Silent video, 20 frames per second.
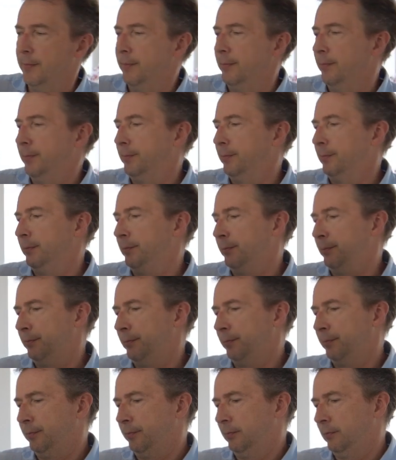
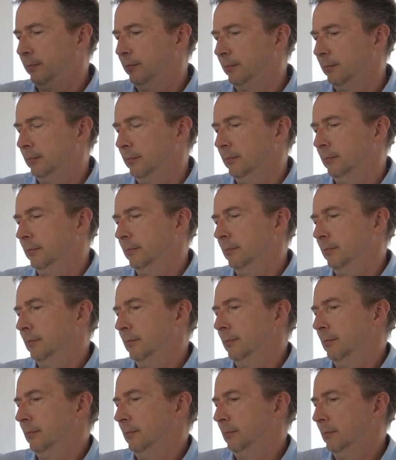
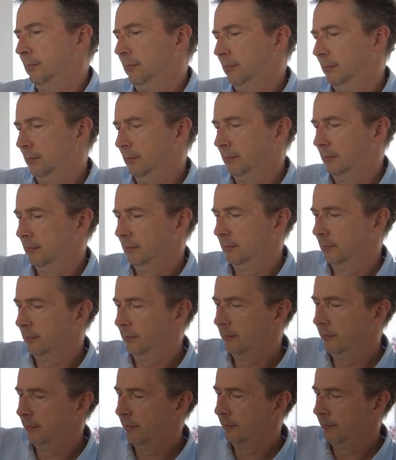
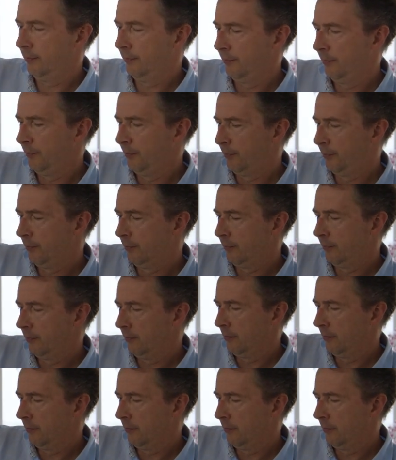(no one is talking)